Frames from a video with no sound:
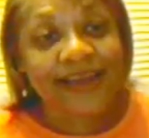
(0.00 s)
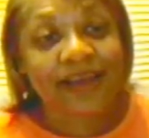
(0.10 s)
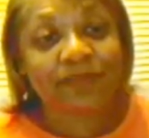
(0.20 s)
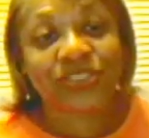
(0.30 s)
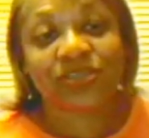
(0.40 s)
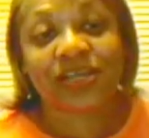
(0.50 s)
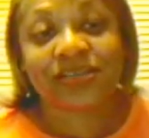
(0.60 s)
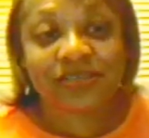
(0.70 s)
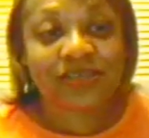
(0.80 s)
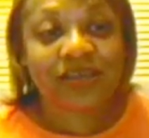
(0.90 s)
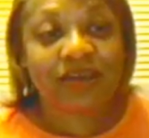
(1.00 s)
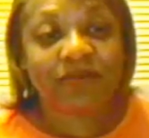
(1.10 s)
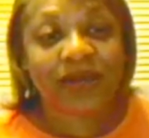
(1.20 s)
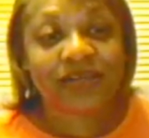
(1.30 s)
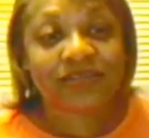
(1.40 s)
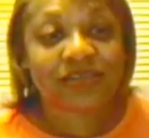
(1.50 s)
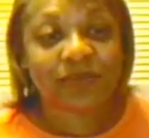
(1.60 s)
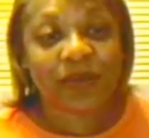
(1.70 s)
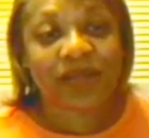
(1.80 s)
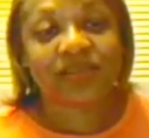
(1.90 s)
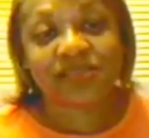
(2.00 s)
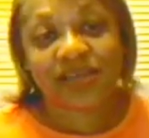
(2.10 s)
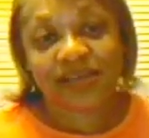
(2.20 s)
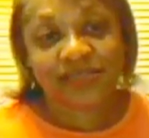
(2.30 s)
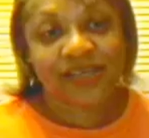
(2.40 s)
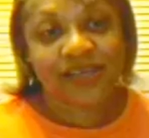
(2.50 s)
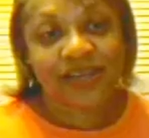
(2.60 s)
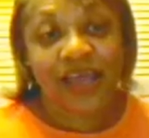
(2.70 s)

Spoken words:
and I'm sure that's the scene everybody talks about, the sex scene,